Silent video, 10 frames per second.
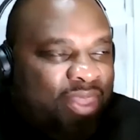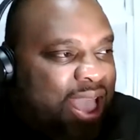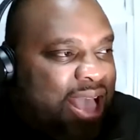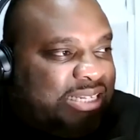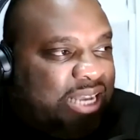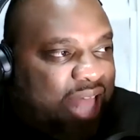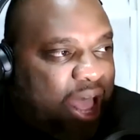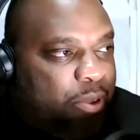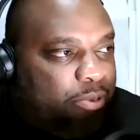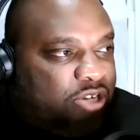I see a lot of
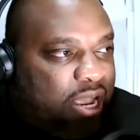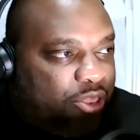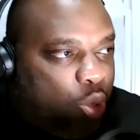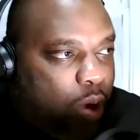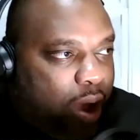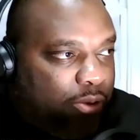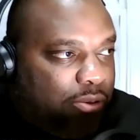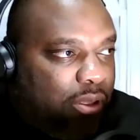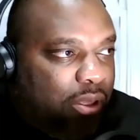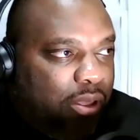people try to throw out
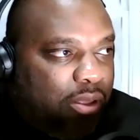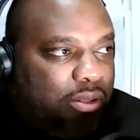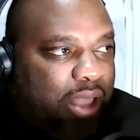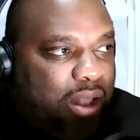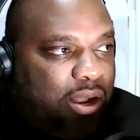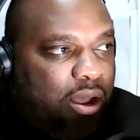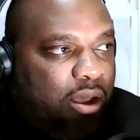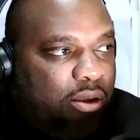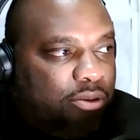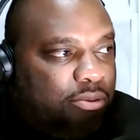
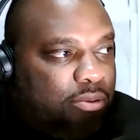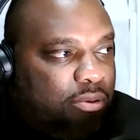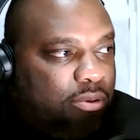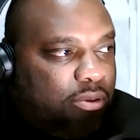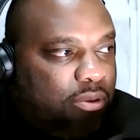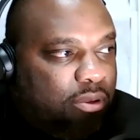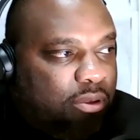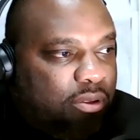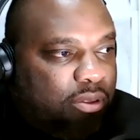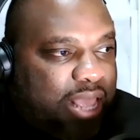
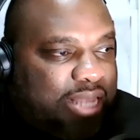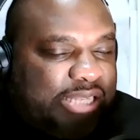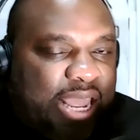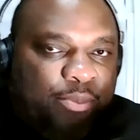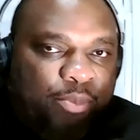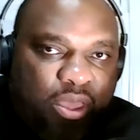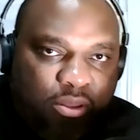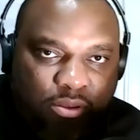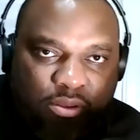that statement